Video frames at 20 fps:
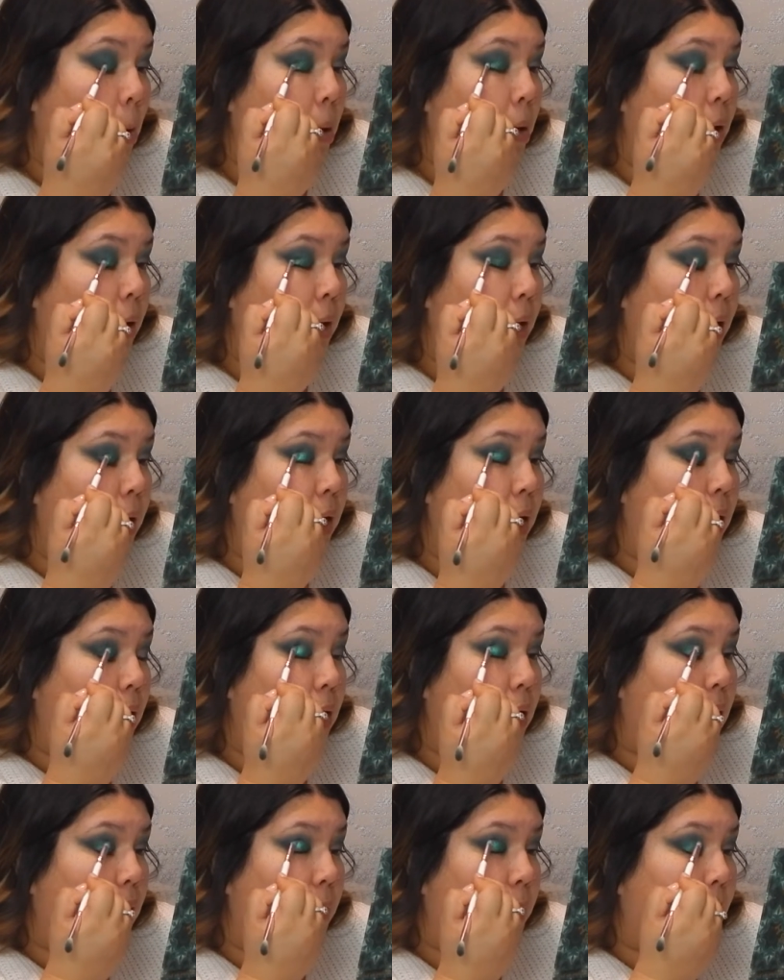
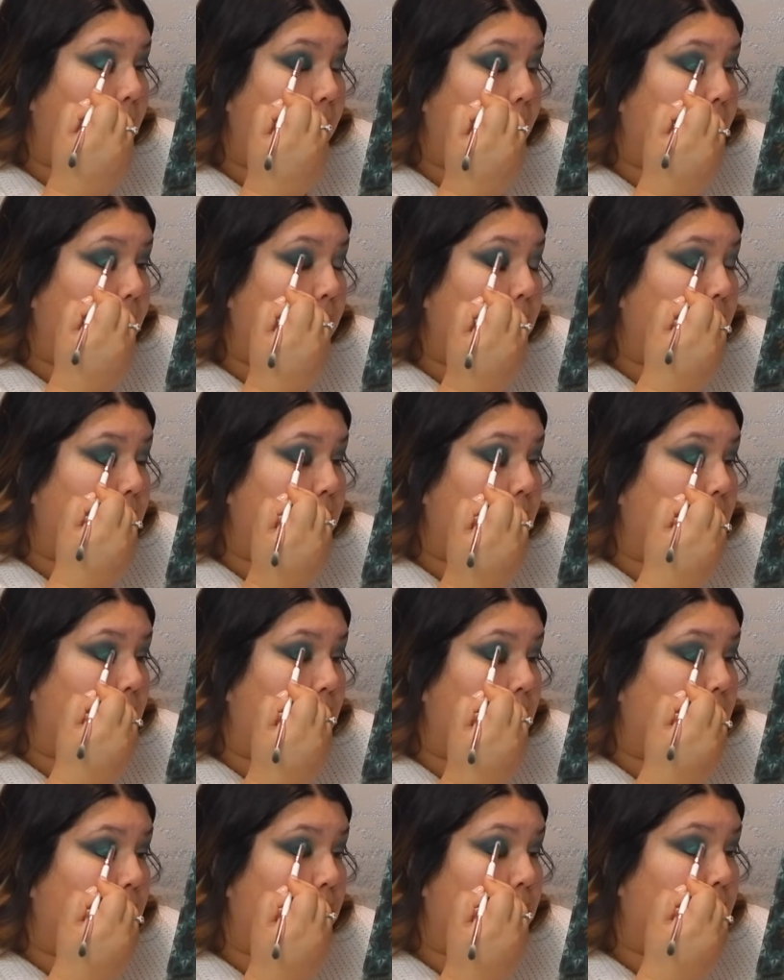and packing it
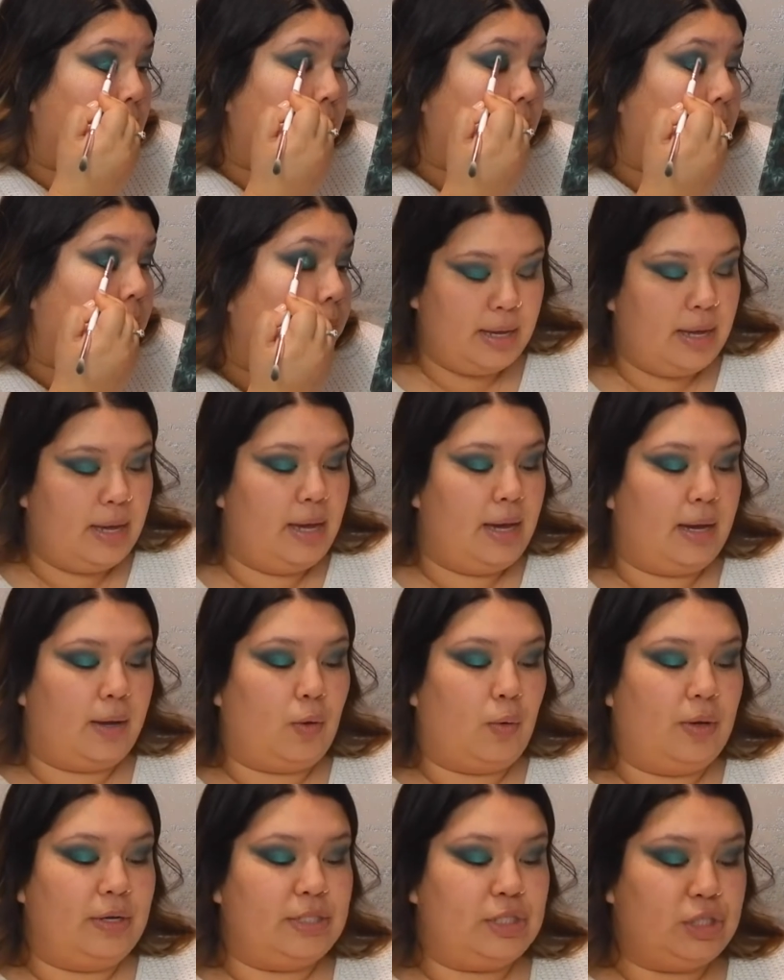on. I'm
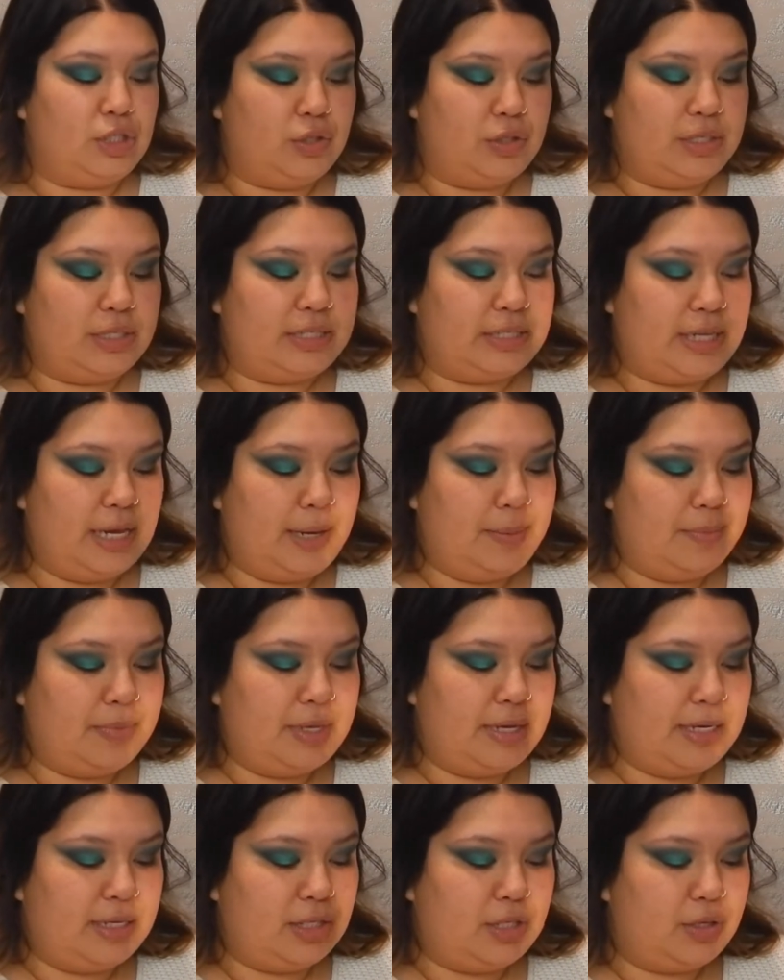going to do the same
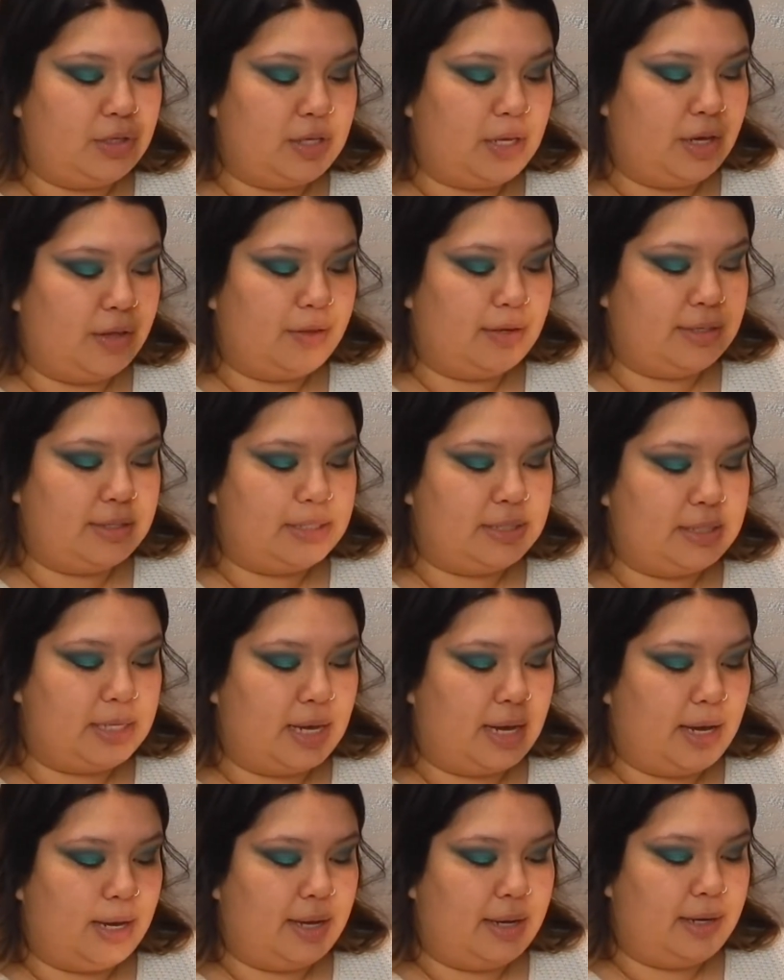thing to the other
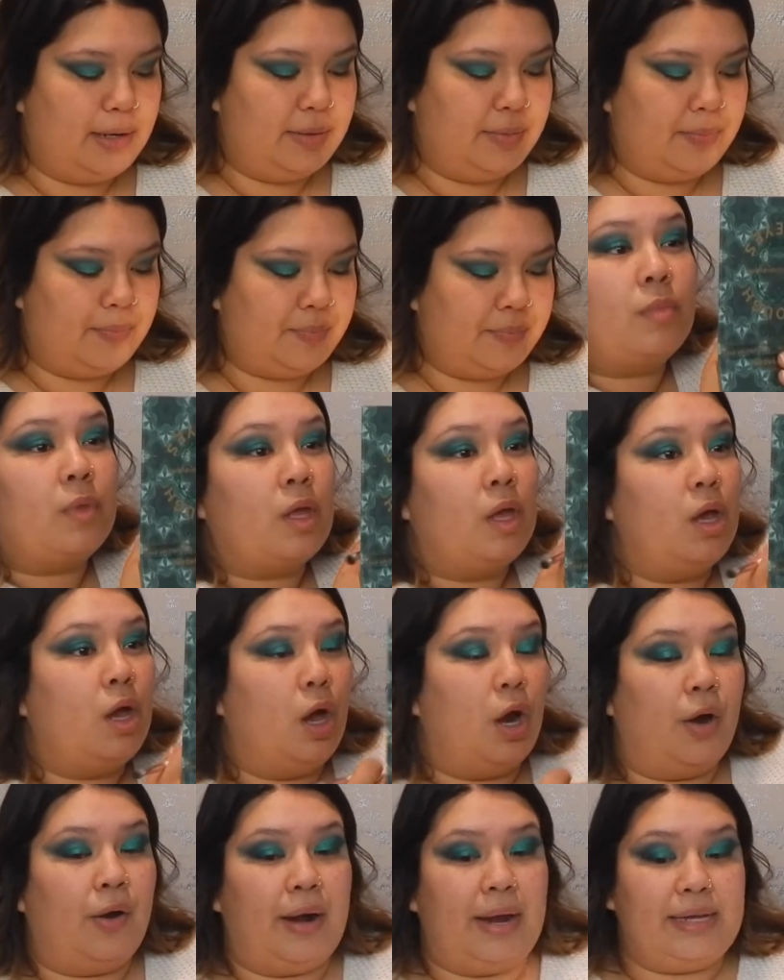side.
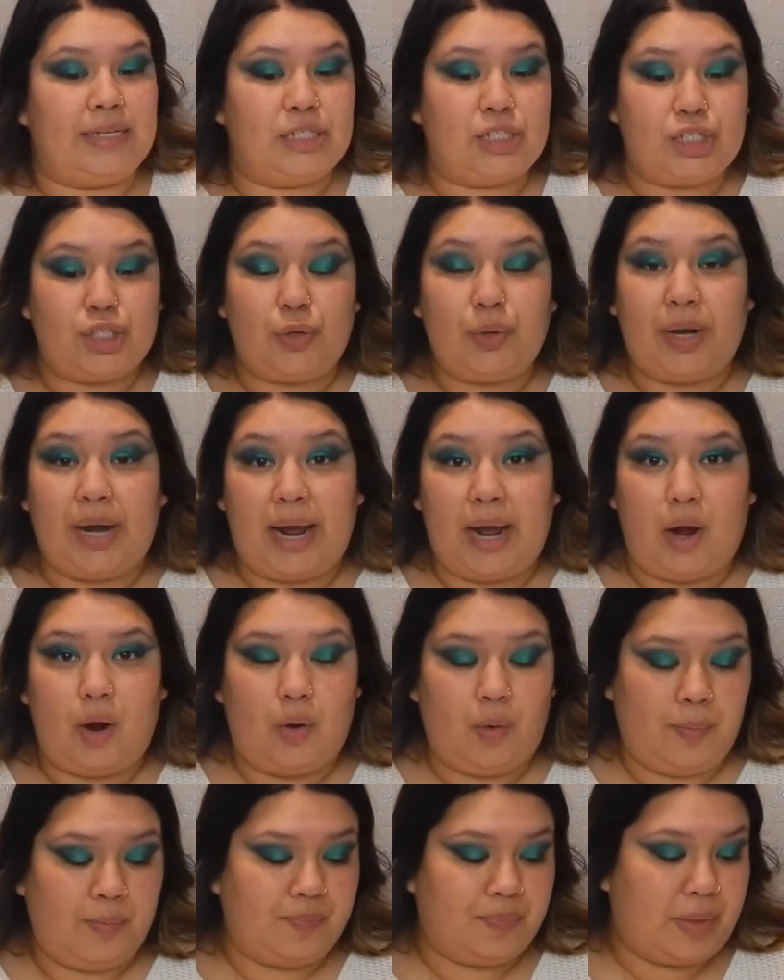Alright, so
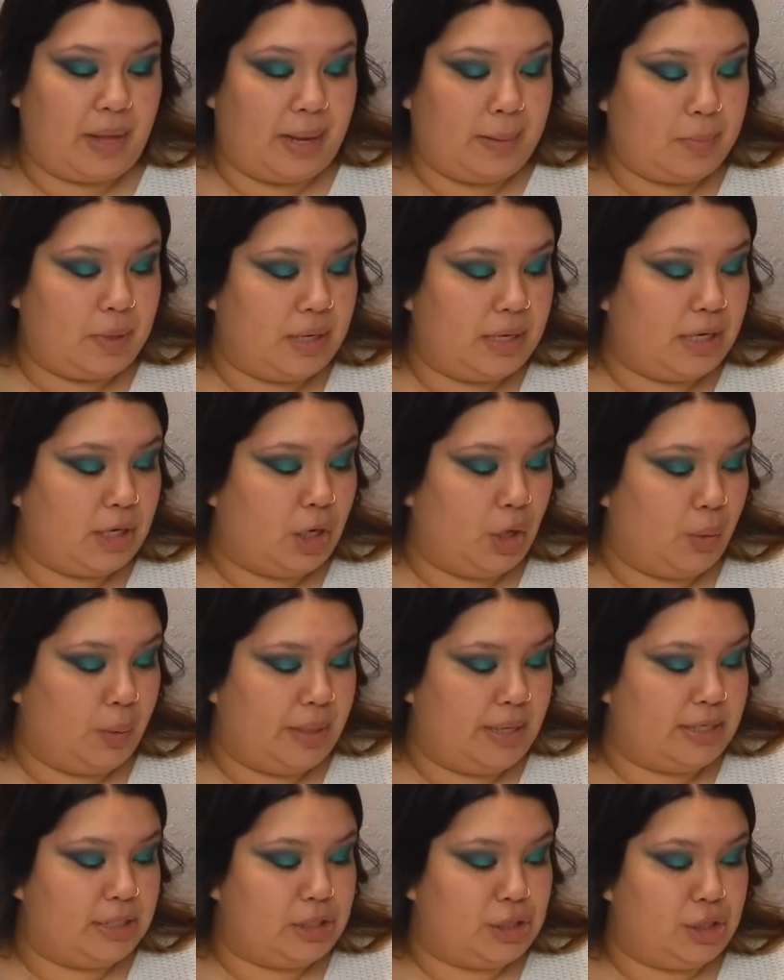now I'm going to go
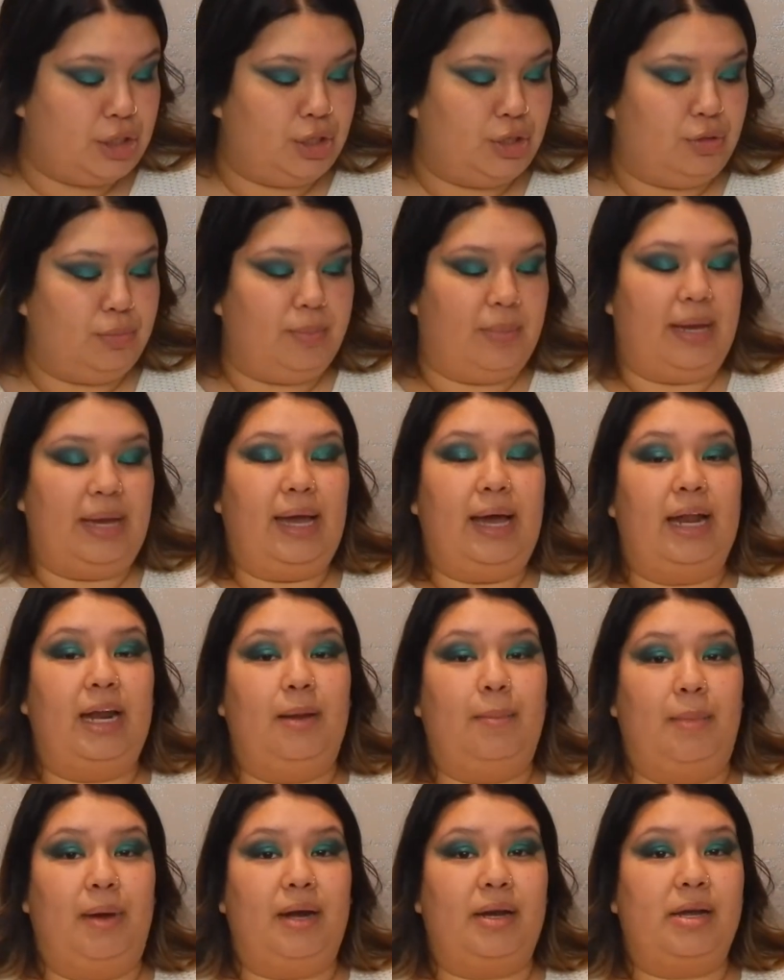into my
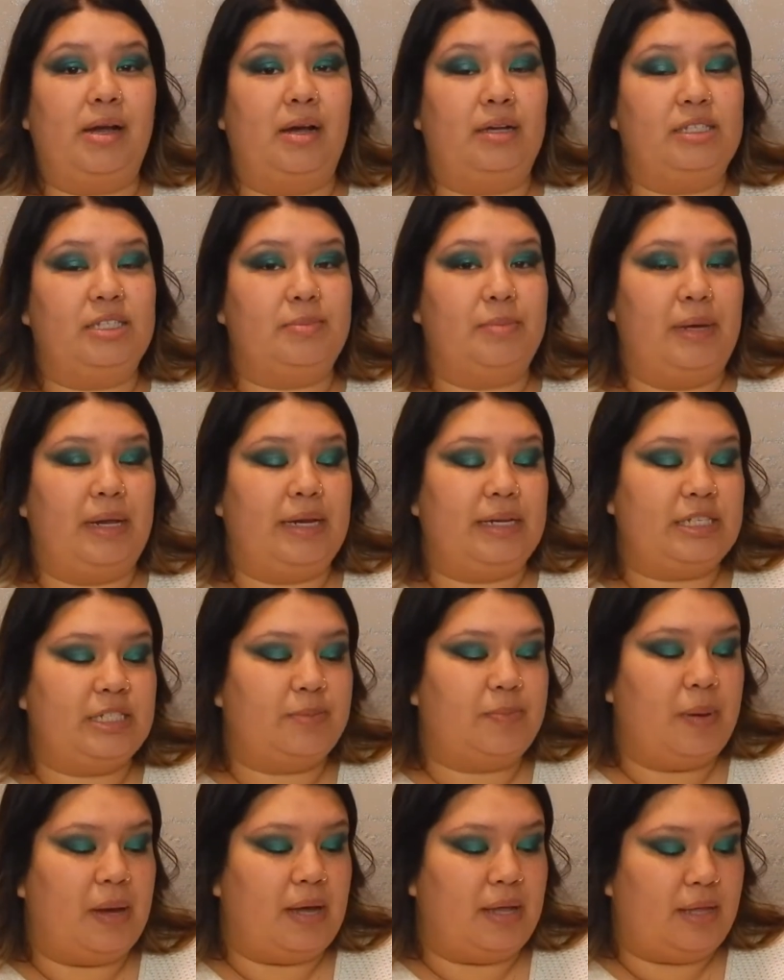Alamar Cosmetics
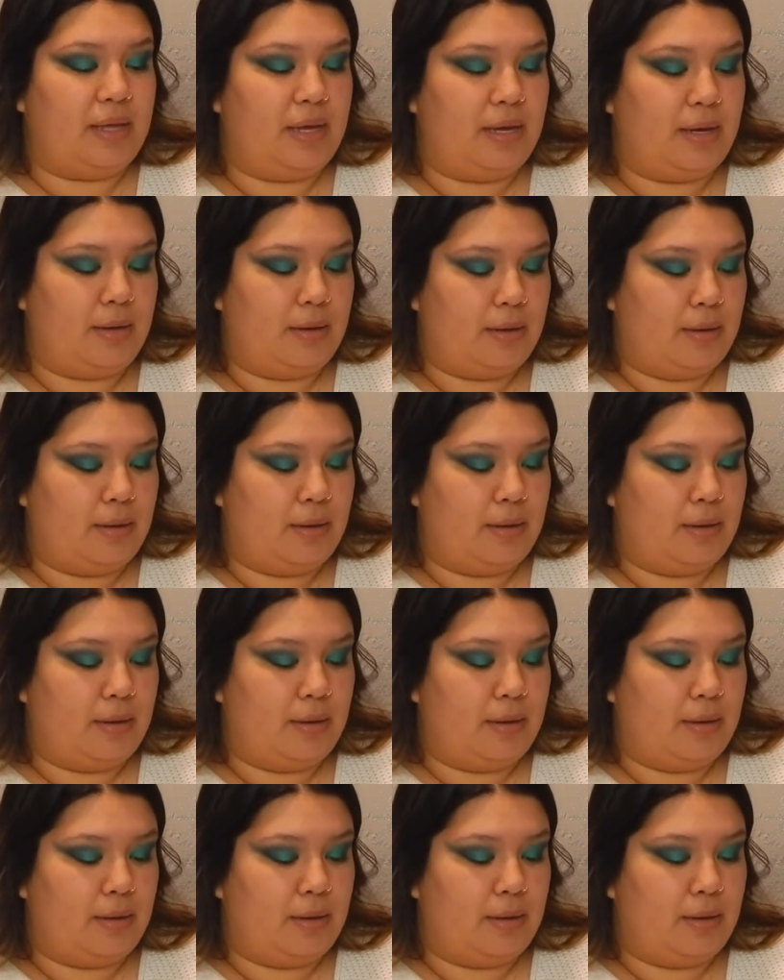palette,